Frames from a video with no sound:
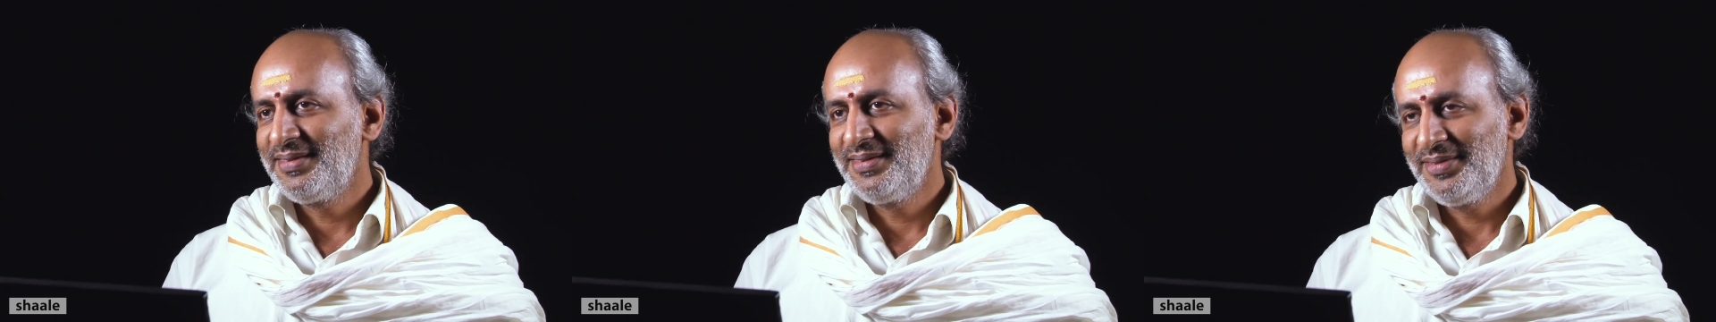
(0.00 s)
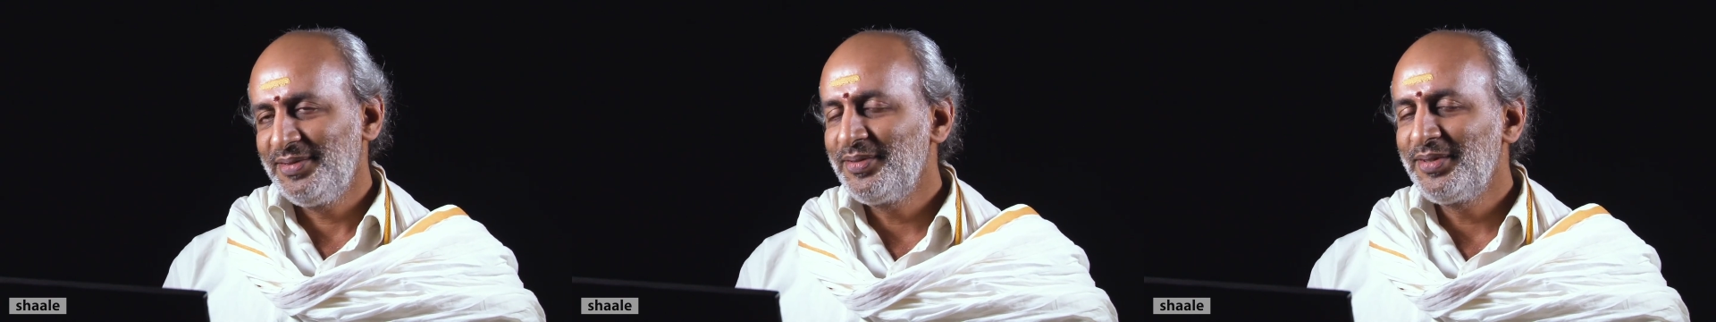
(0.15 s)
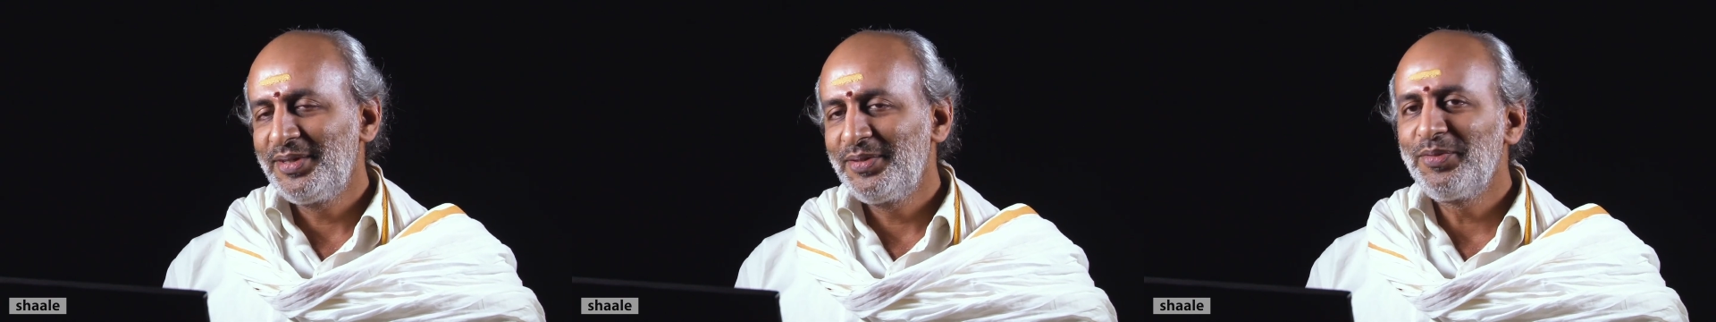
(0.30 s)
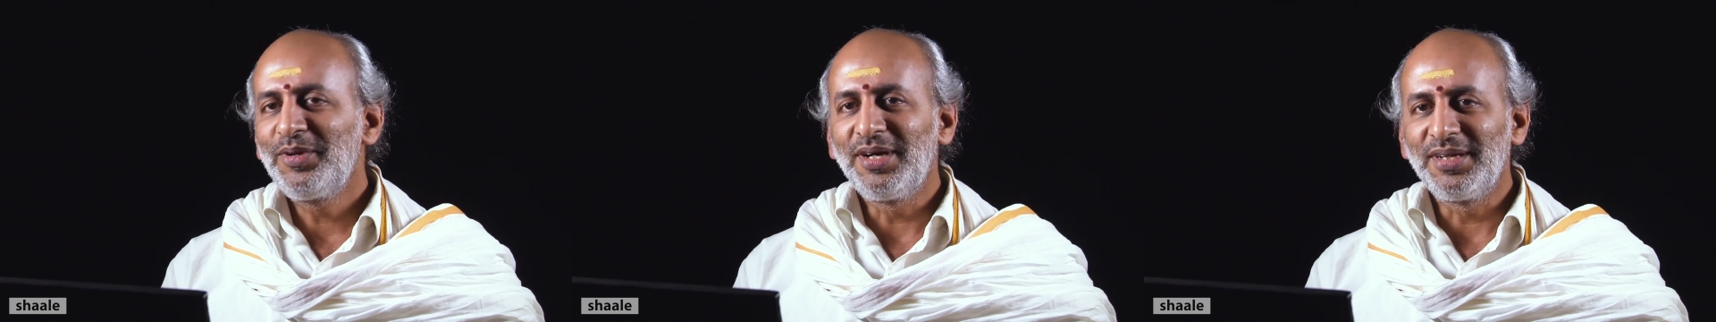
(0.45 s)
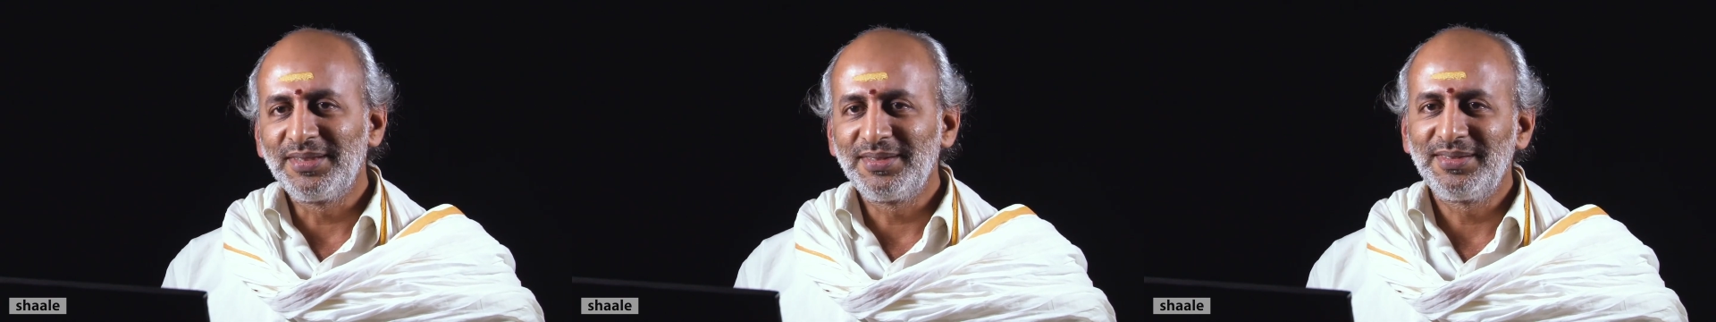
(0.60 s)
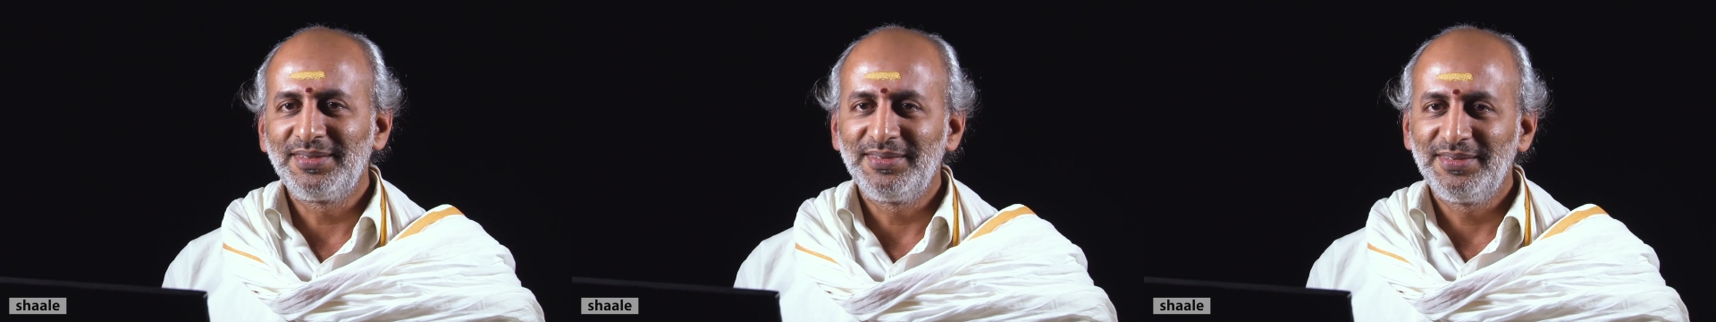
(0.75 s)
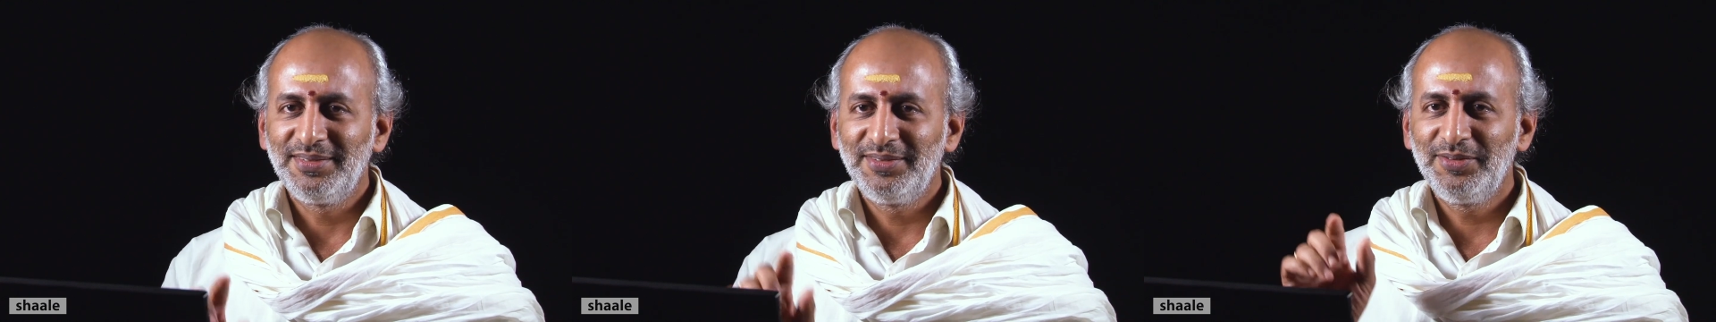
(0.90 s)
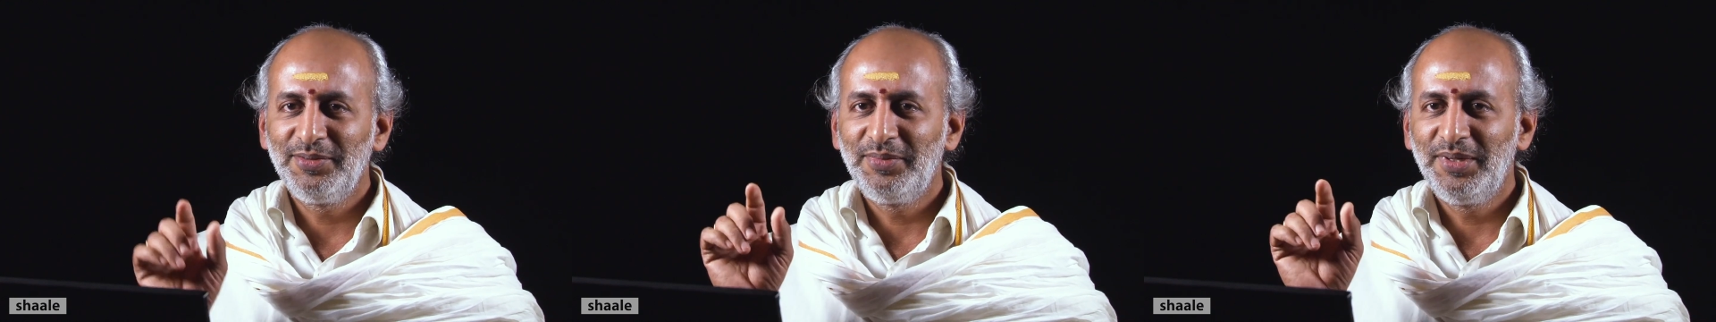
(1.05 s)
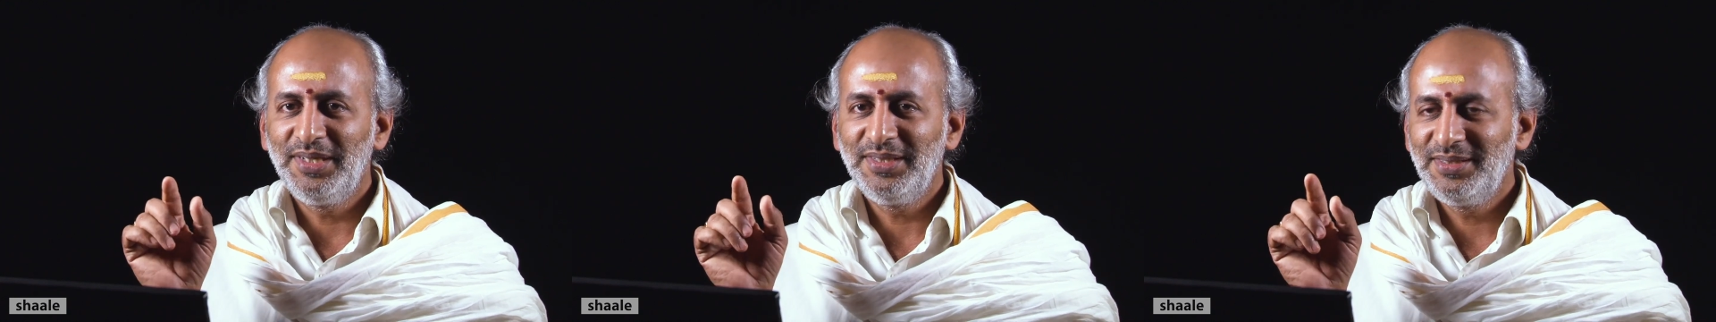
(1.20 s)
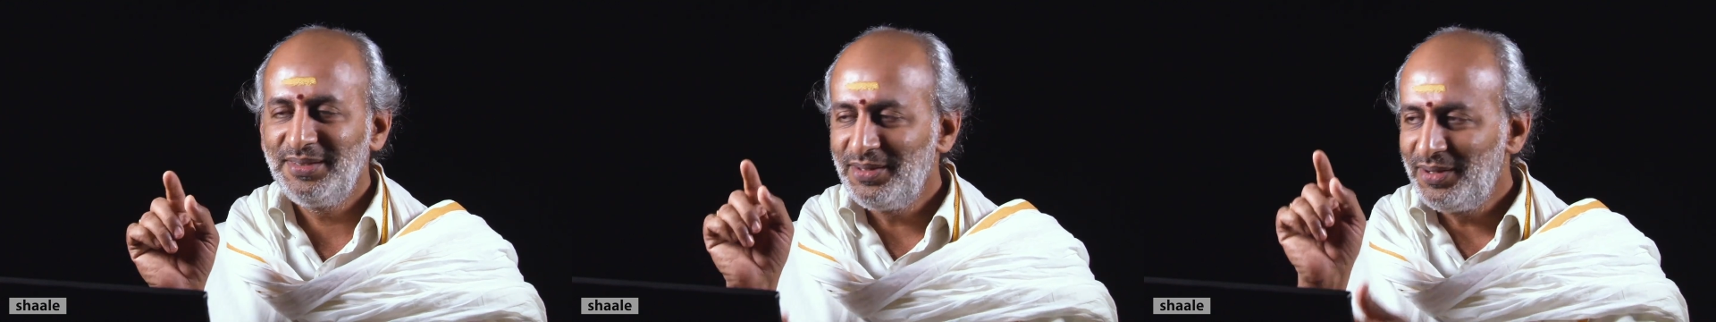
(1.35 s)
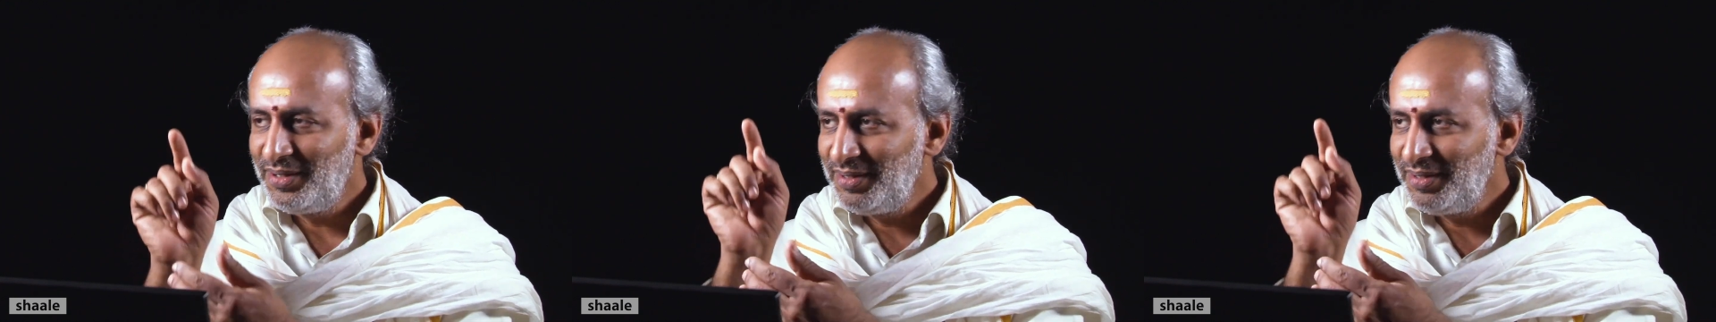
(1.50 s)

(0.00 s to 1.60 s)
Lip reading: So, it was. So, based